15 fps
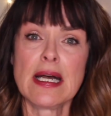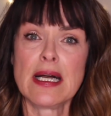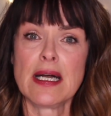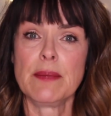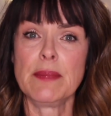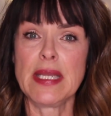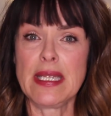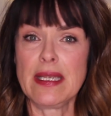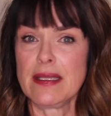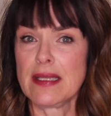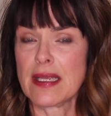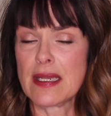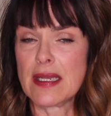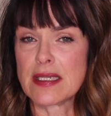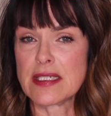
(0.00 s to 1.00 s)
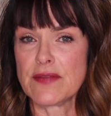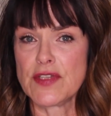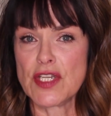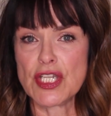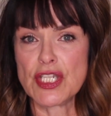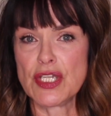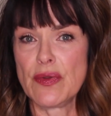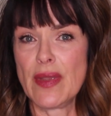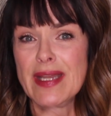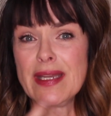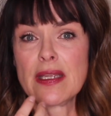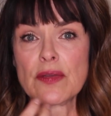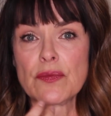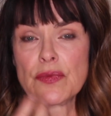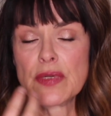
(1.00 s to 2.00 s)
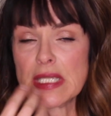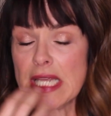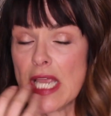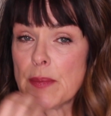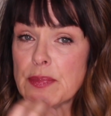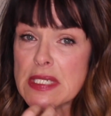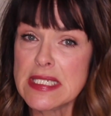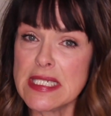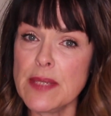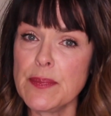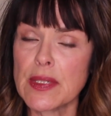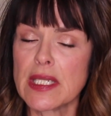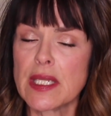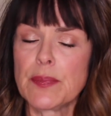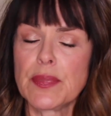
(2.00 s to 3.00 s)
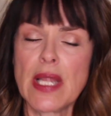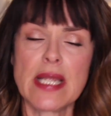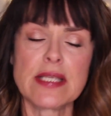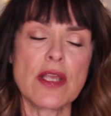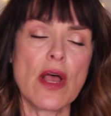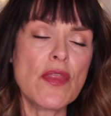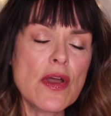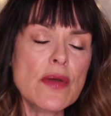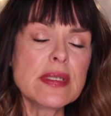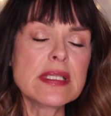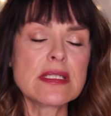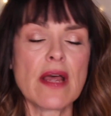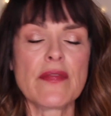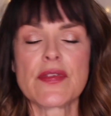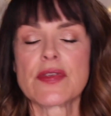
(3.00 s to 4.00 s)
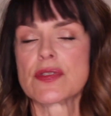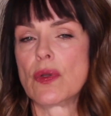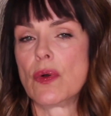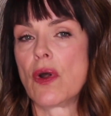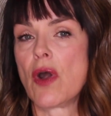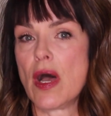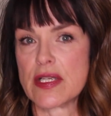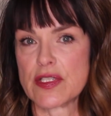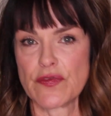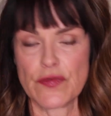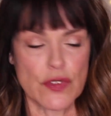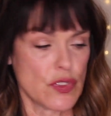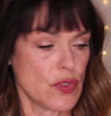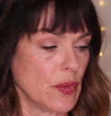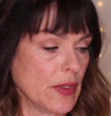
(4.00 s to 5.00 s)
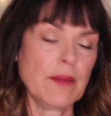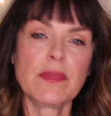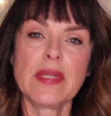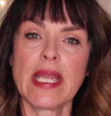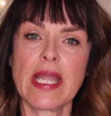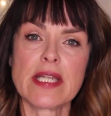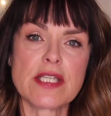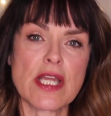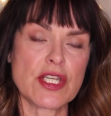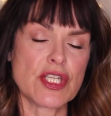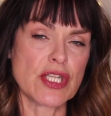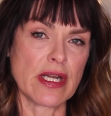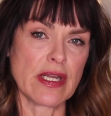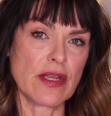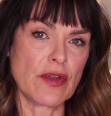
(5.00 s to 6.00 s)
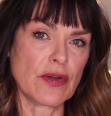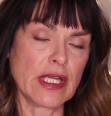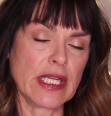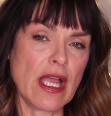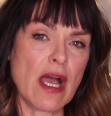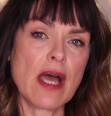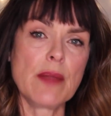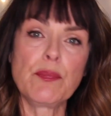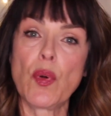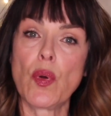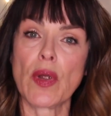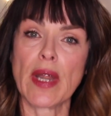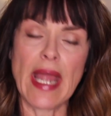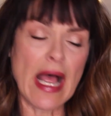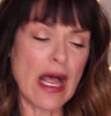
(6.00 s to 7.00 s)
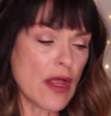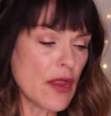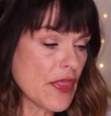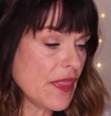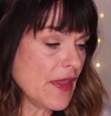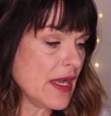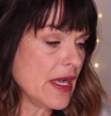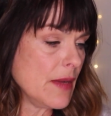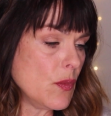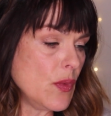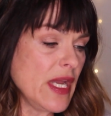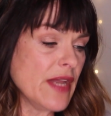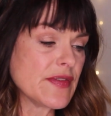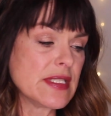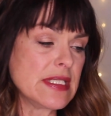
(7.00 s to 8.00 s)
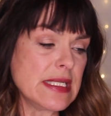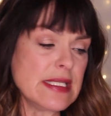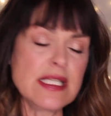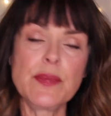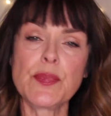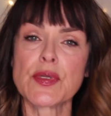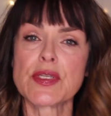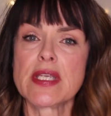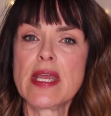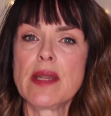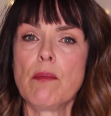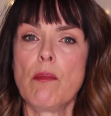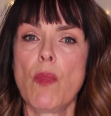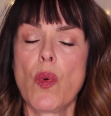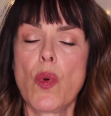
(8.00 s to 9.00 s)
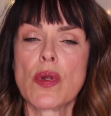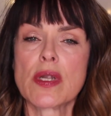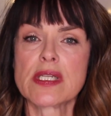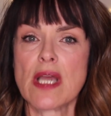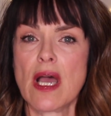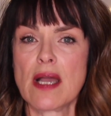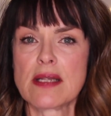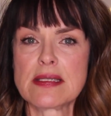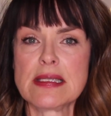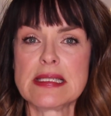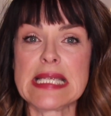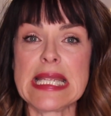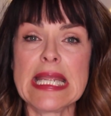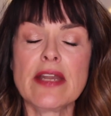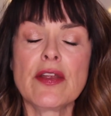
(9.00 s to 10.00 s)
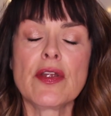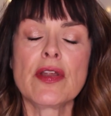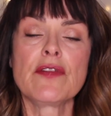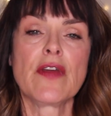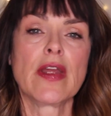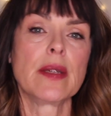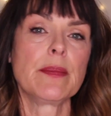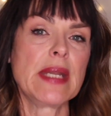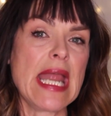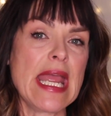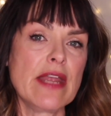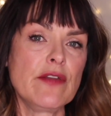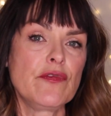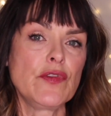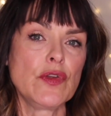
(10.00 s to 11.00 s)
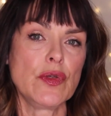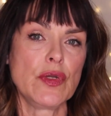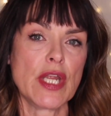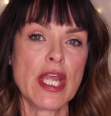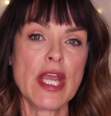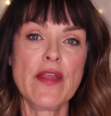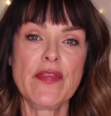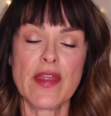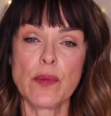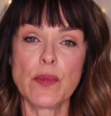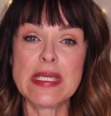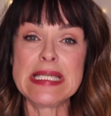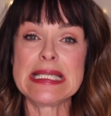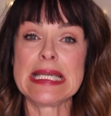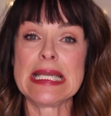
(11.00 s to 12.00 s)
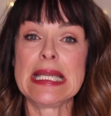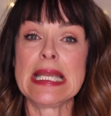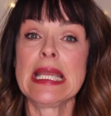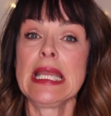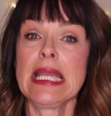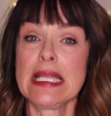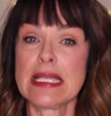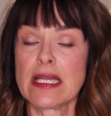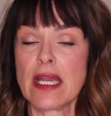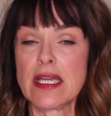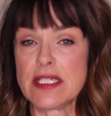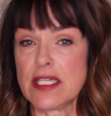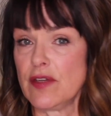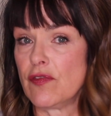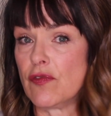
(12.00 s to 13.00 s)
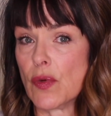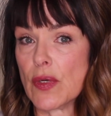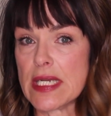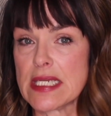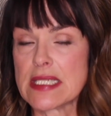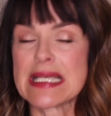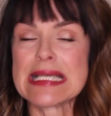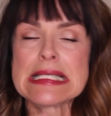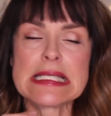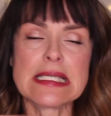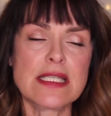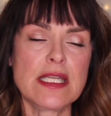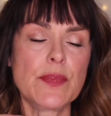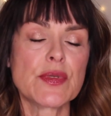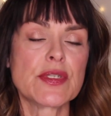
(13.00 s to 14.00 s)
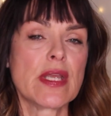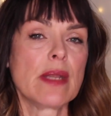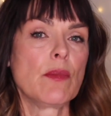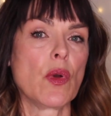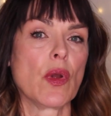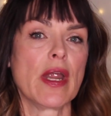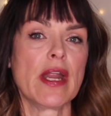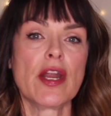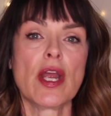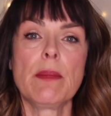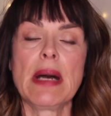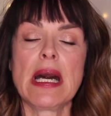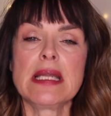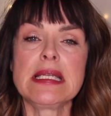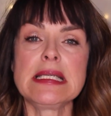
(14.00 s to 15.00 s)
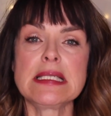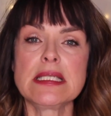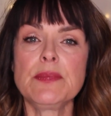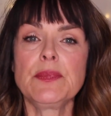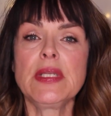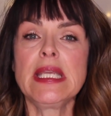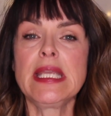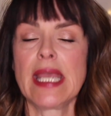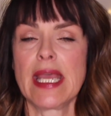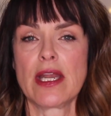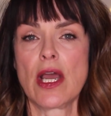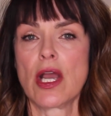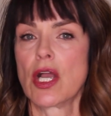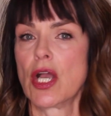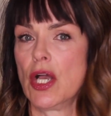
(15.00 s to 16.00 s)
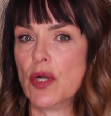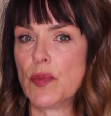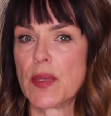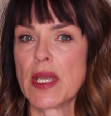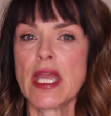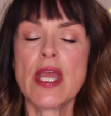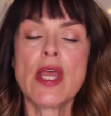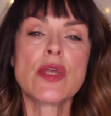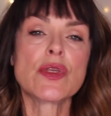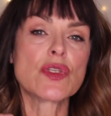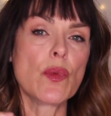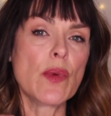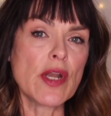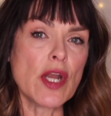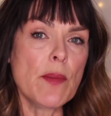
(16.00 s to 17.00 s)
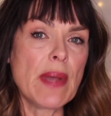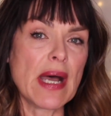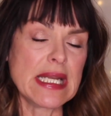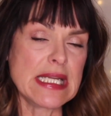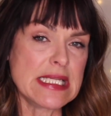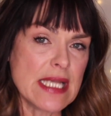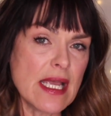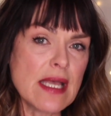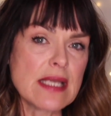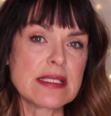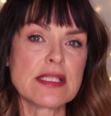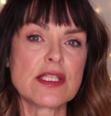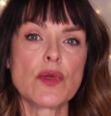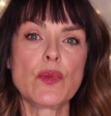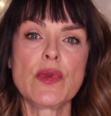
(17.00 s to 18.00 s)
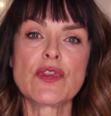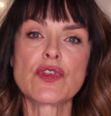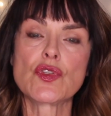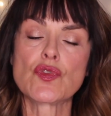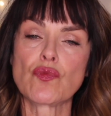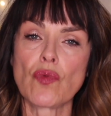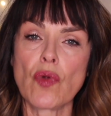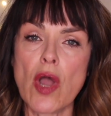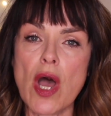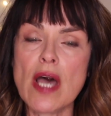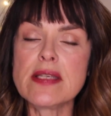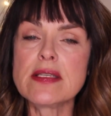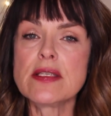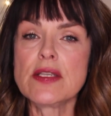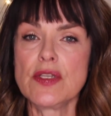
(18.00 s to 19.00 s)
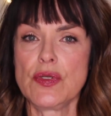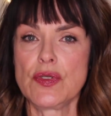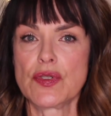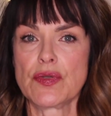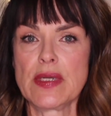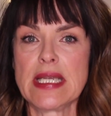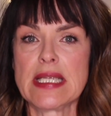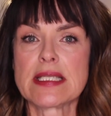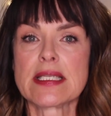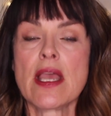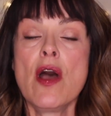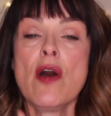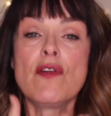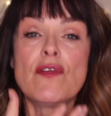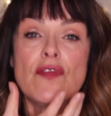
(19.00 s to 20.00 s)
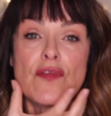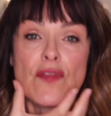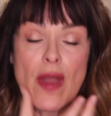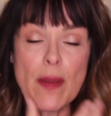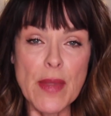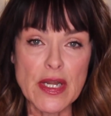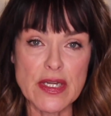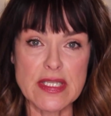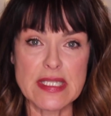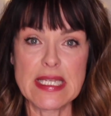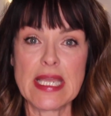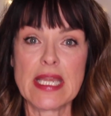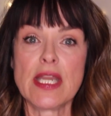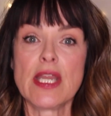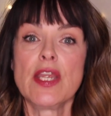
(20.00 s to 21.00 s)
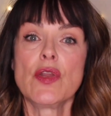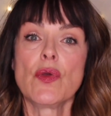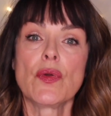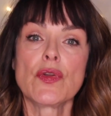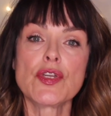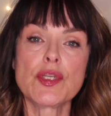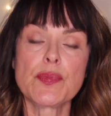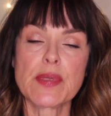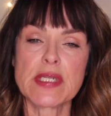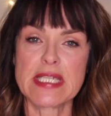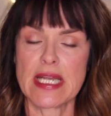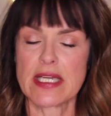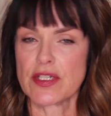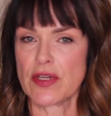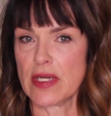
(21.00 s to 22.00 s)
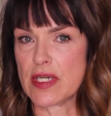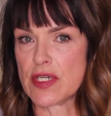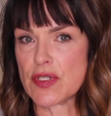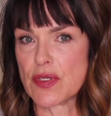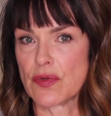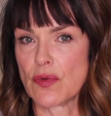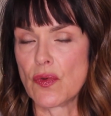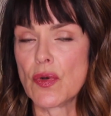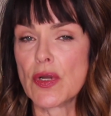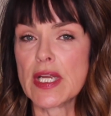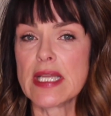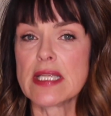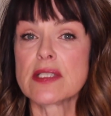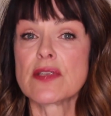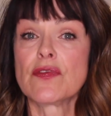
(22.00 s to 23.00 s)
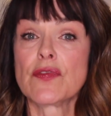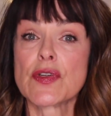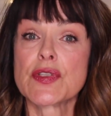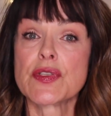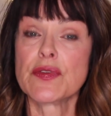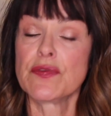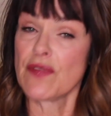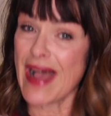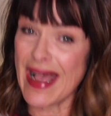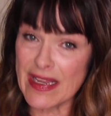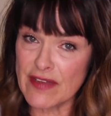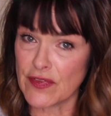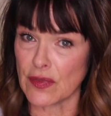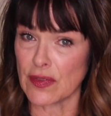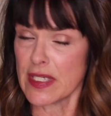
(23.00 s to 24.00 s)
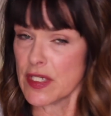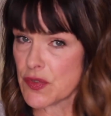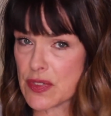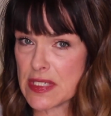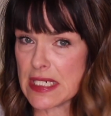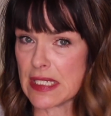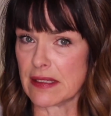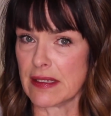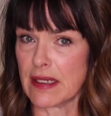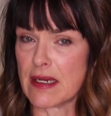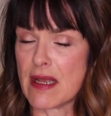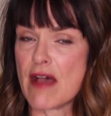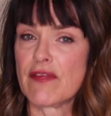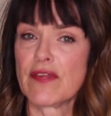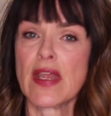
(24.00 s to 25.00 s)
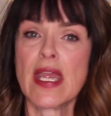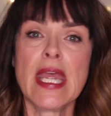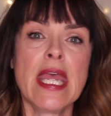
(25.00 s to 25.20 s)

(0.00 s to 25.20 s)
um, in the connective tissue and it can really help to deepen lip lines, although it's not the sole cause for sure. Like I touched on it early on, poor health. Um, we have 60% more toxins in our environment and food than we did in the 1940s, 60% more. And our body simply cannot cope. So, what our body does is it withdraws the nutrients from our skin in order to protect our internal organs for survival, interestingly enough.